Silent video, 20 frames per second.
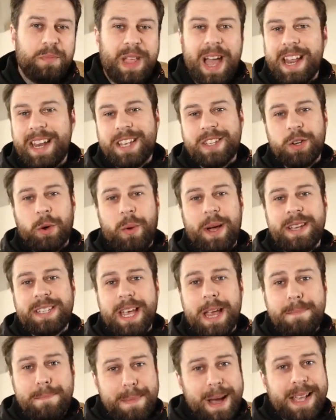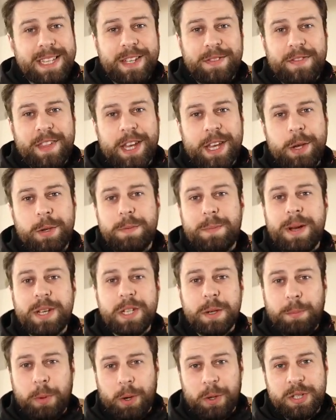And as always, a massive thank you to my
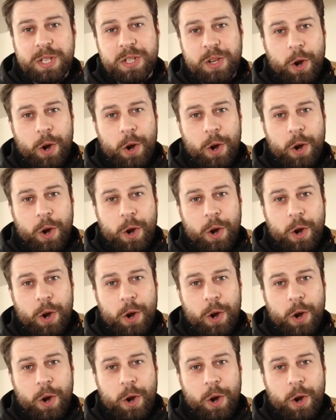supporters